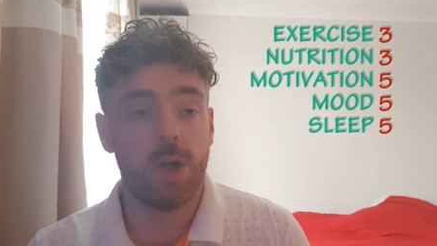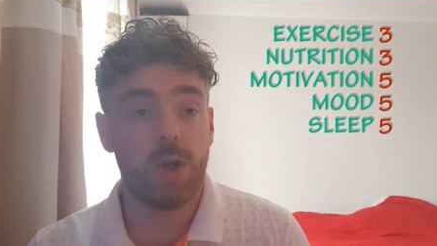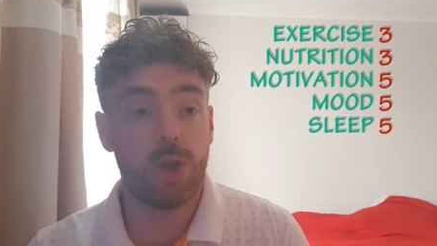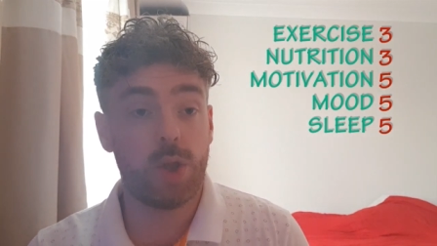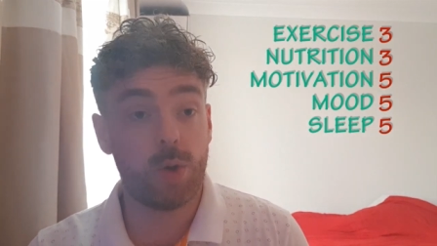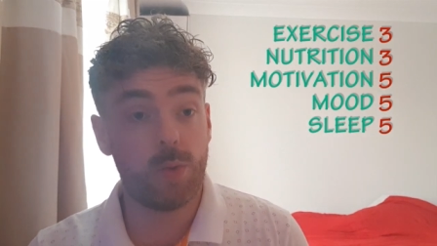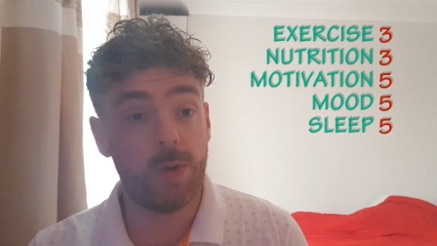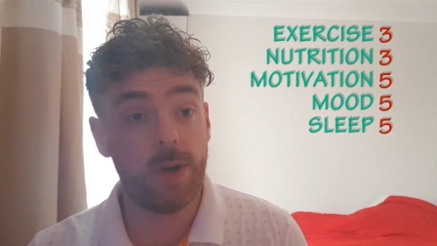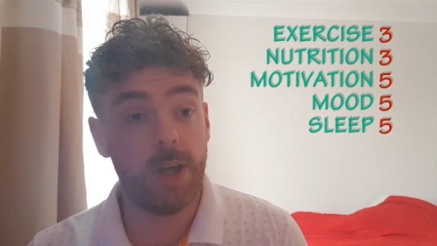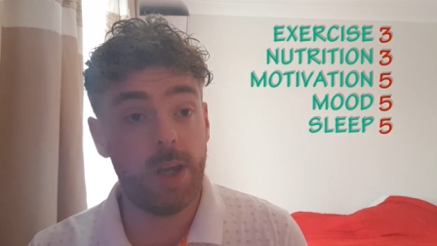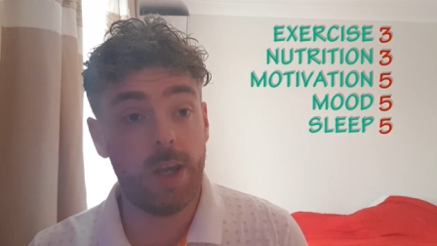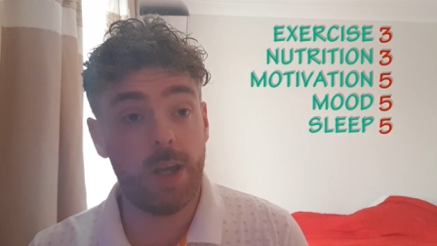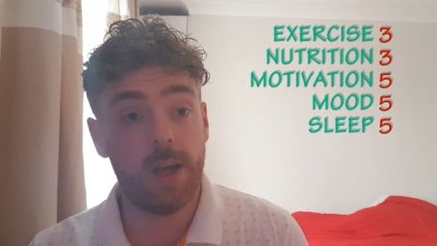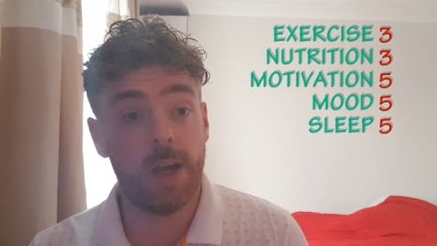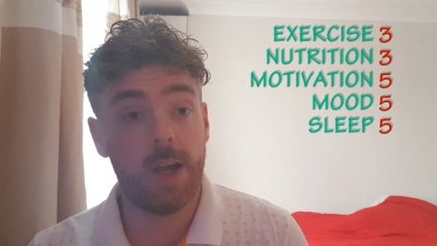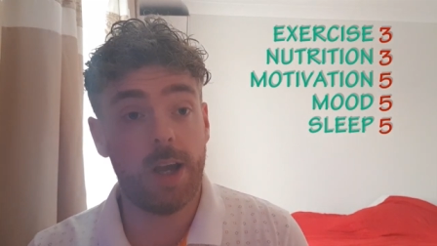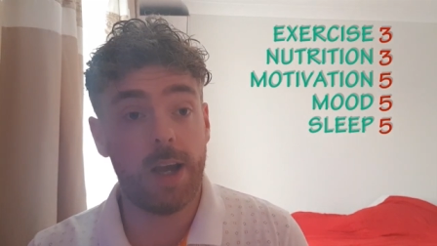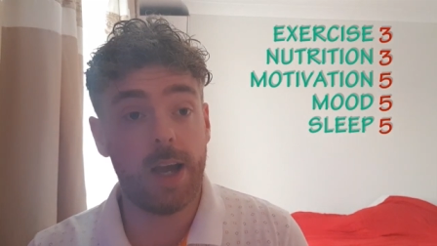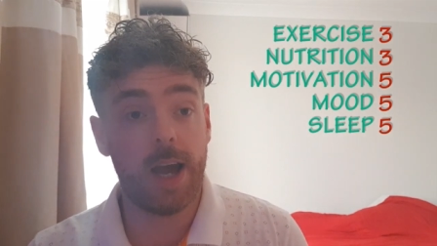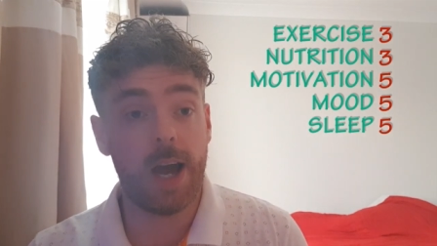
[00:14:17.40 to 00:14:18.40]
3
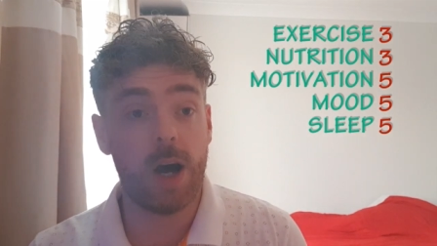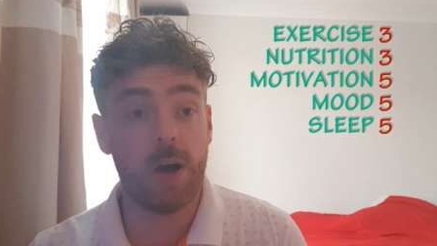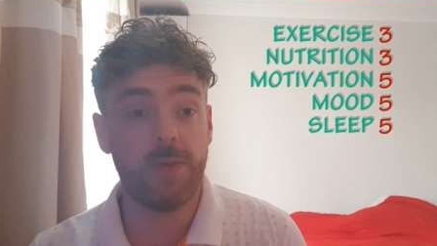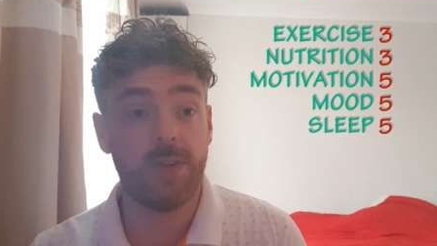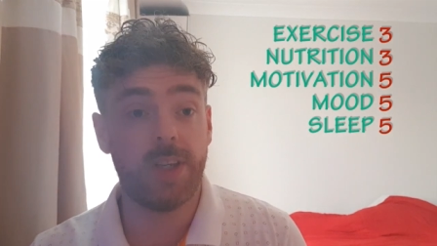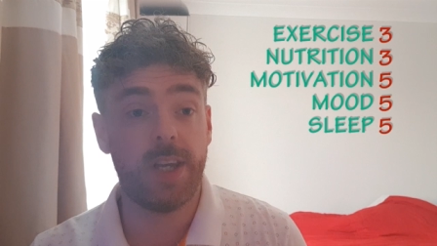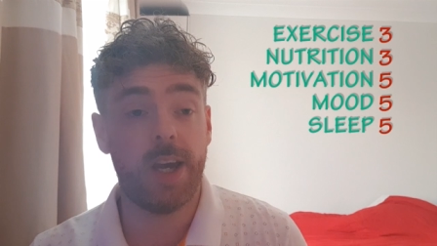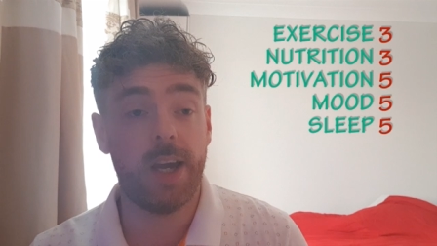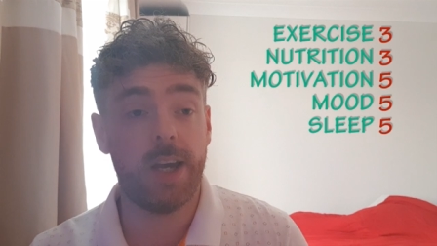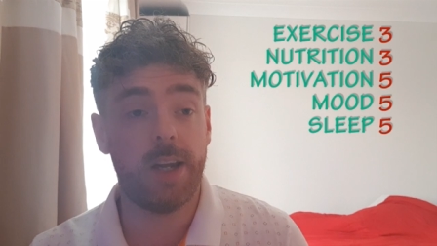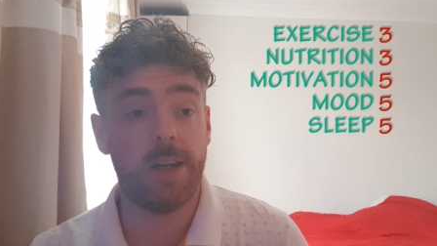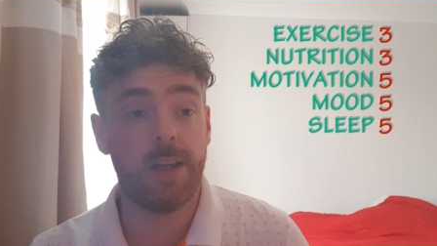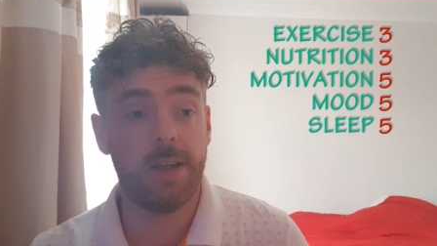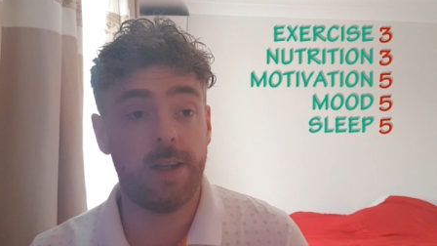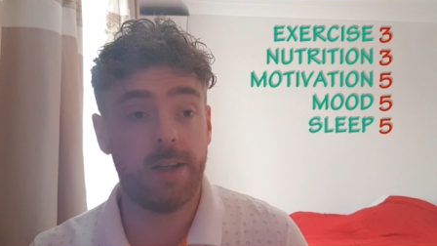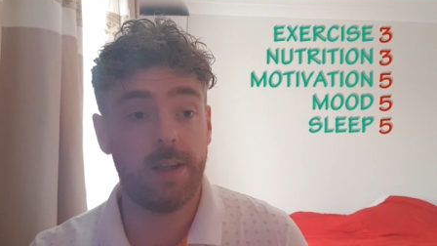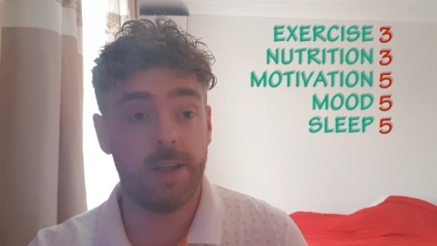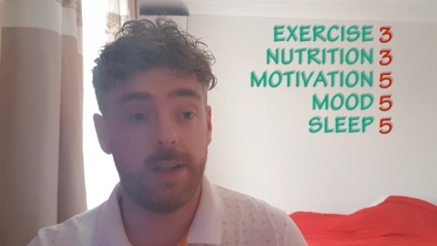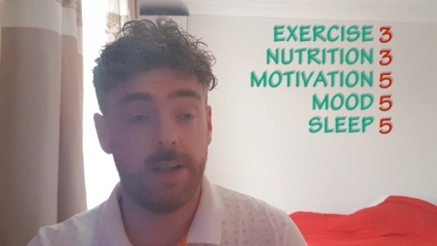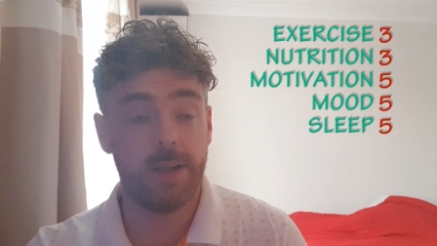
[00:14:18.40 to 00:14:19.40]
out of 10
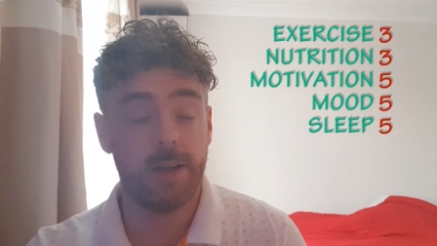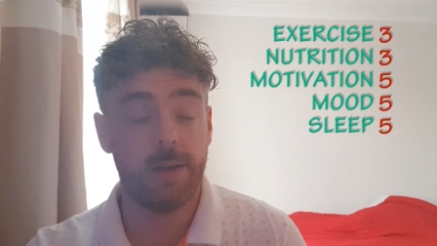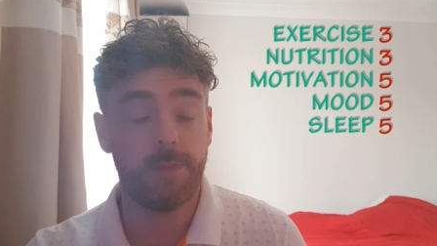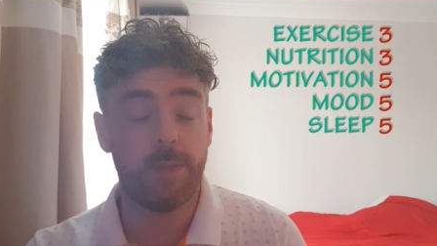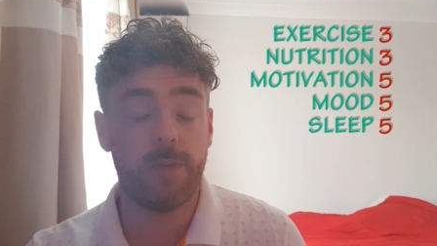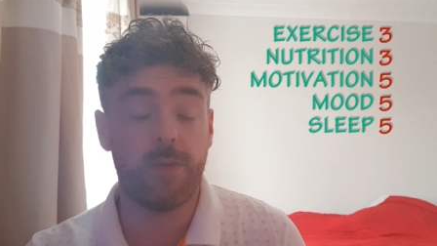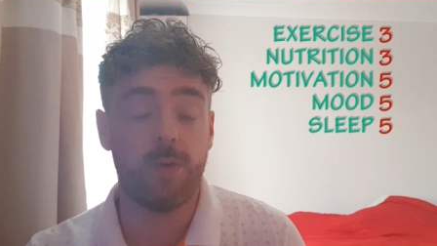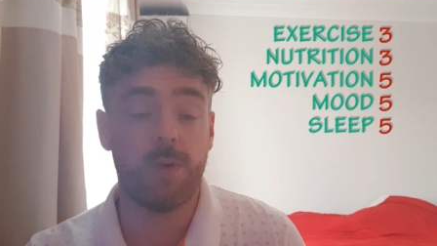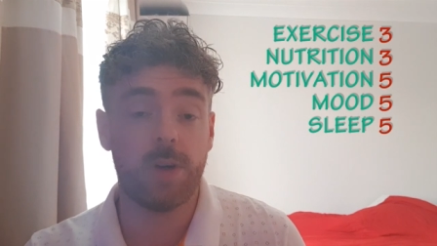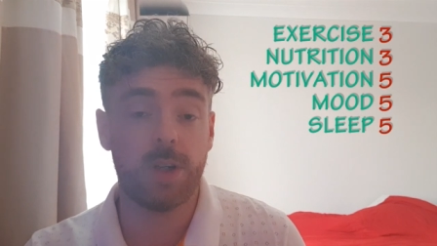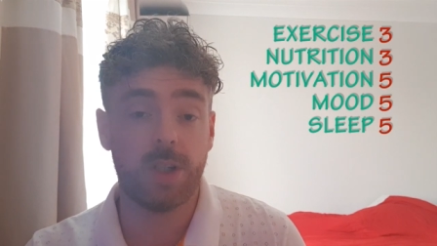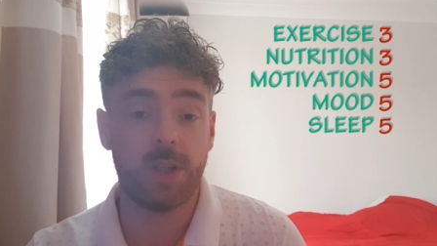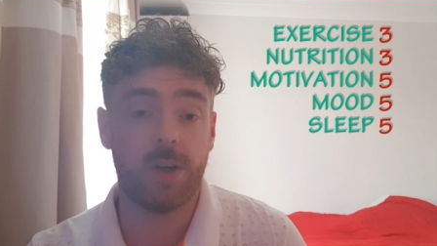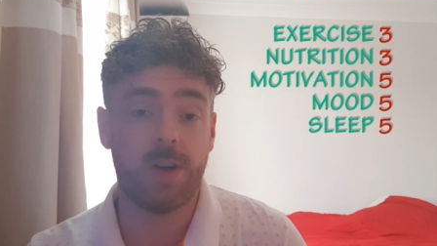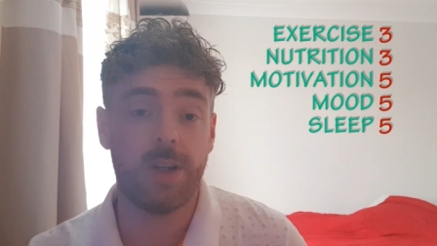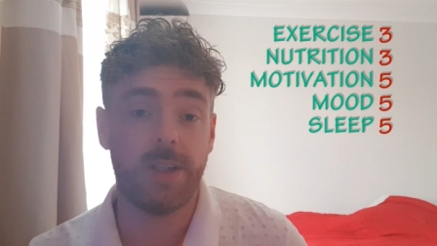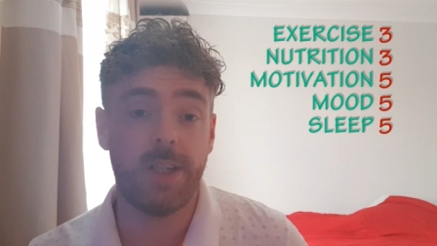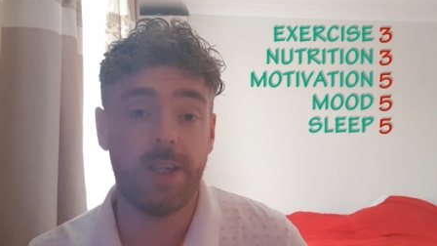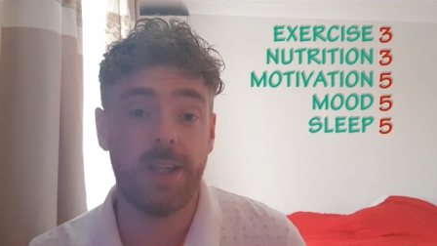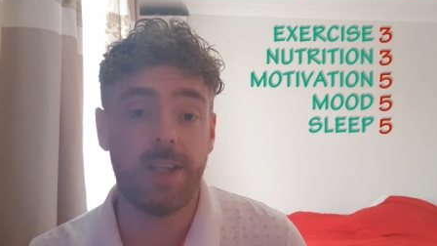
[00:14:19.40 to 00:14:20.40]
before I
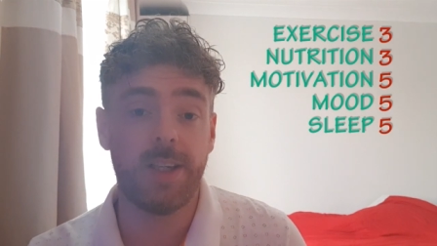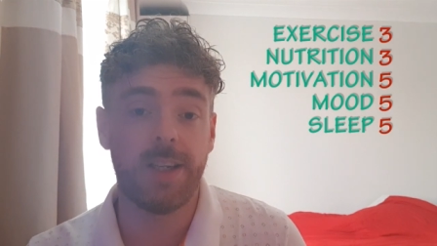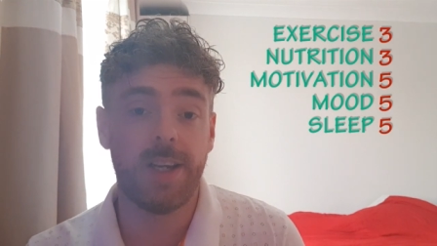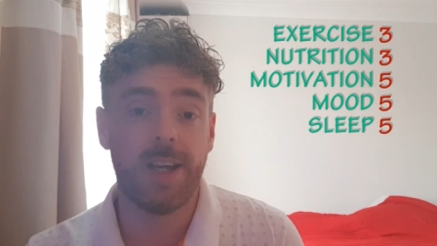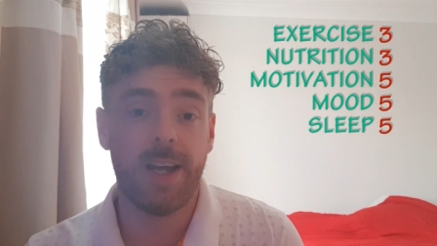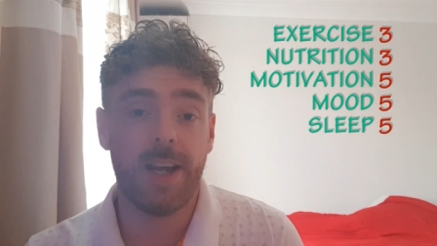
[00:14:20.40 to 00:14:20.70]
started,